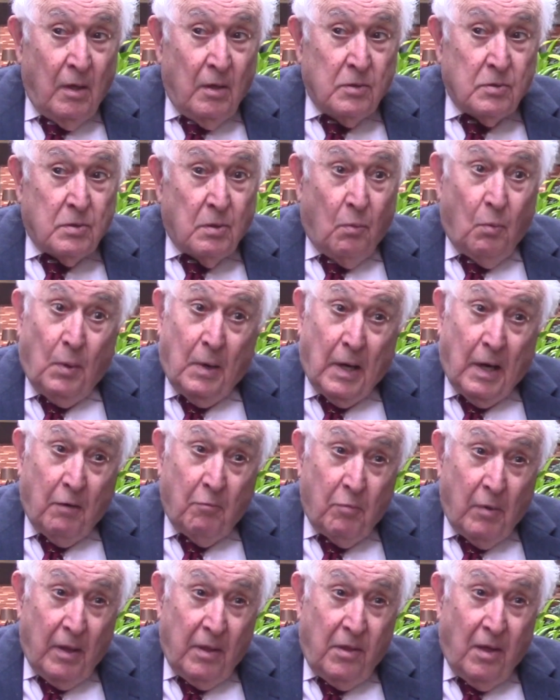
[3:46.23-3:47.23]
So when I
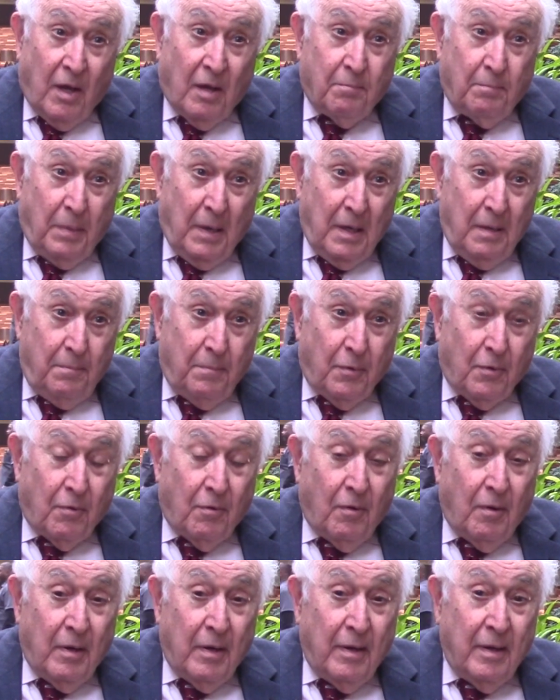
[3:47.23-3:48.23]
read that
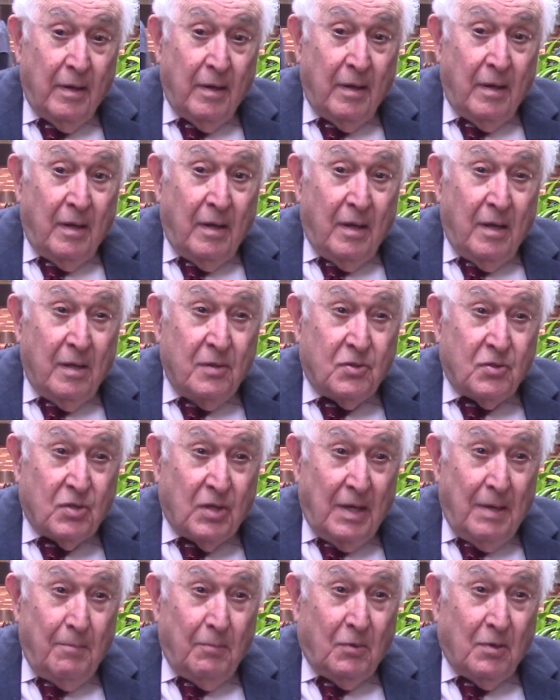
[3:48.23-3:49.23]
paper, it
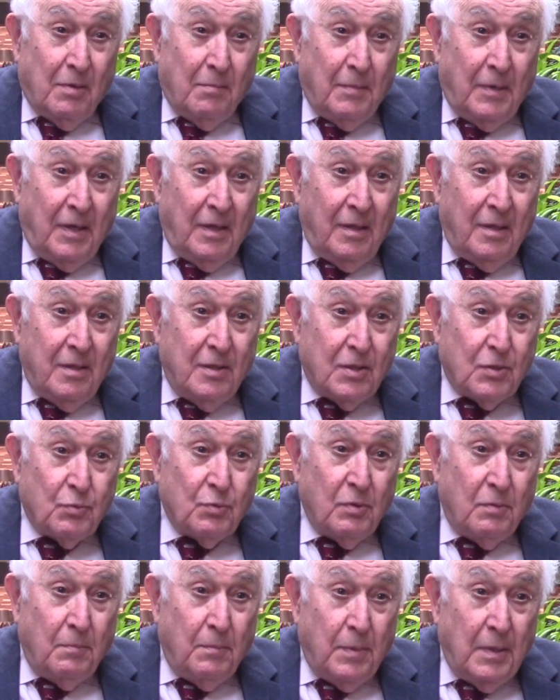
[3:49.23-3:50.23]
seemed to me this
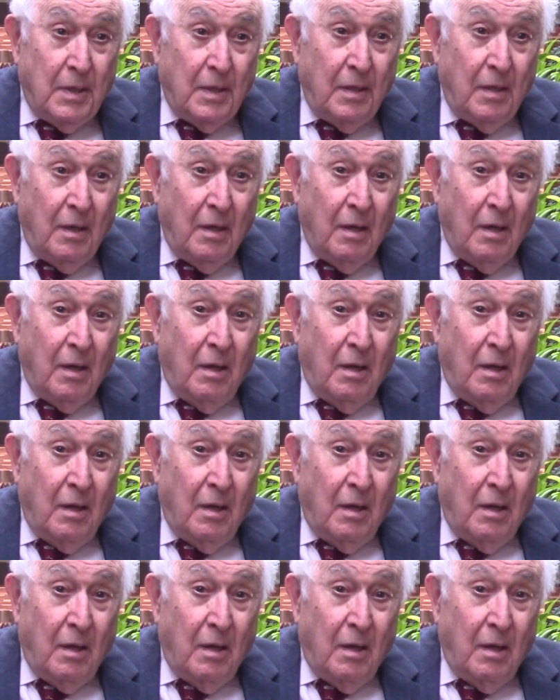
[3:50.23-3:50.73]
would be